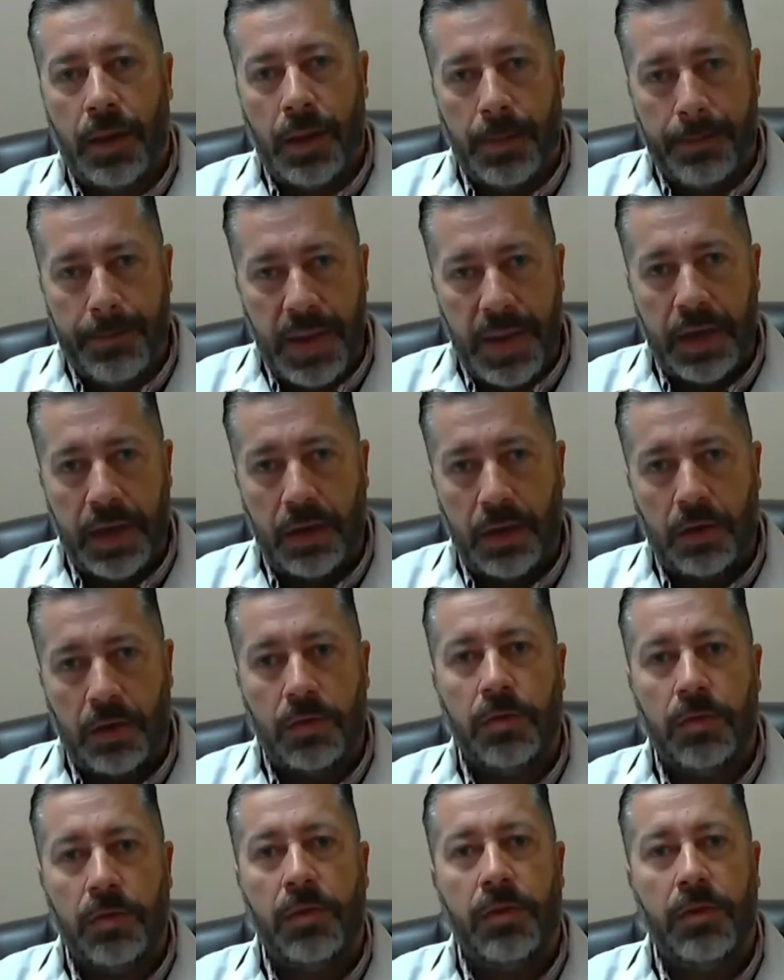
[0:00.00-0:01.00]

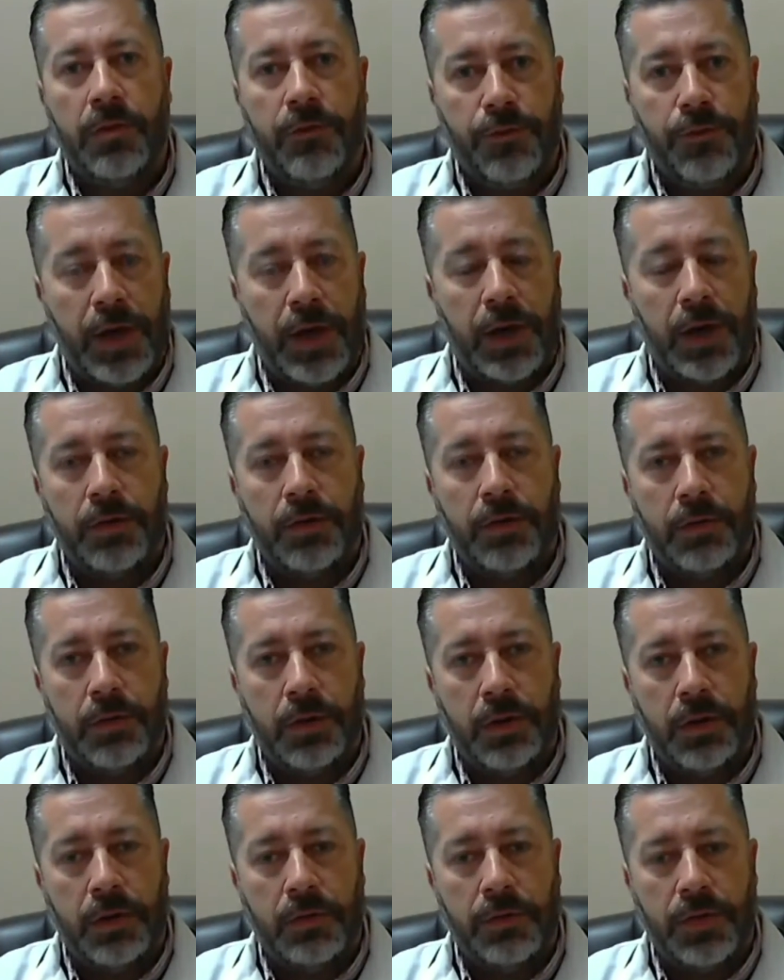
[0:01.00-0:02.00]
Ameo, the
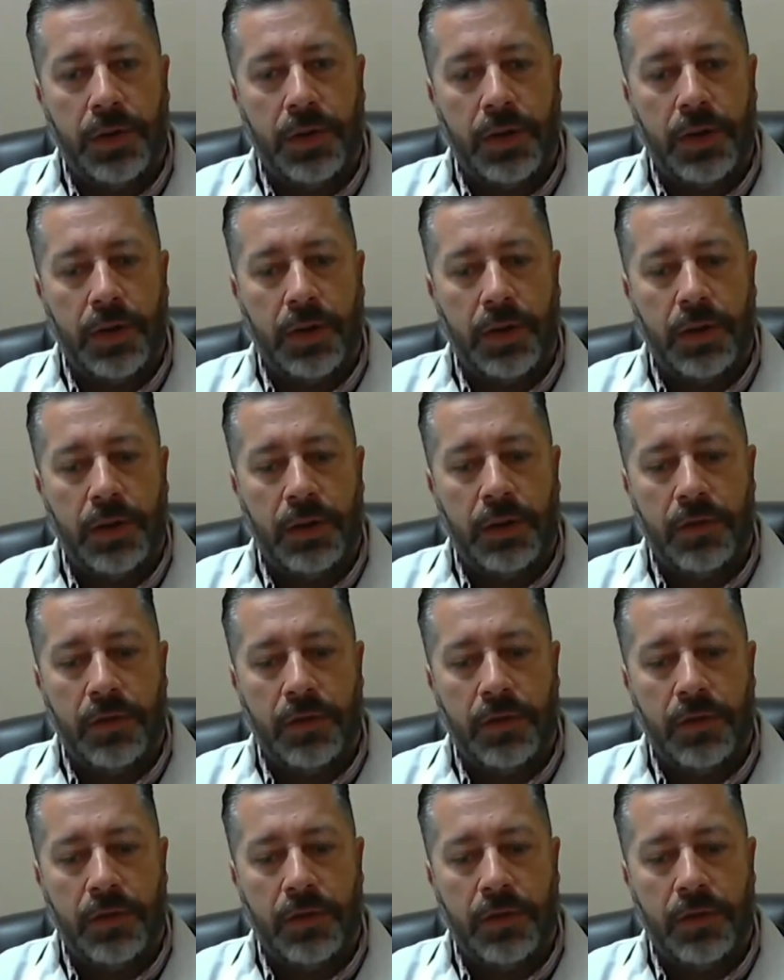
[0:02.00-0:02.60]
founder of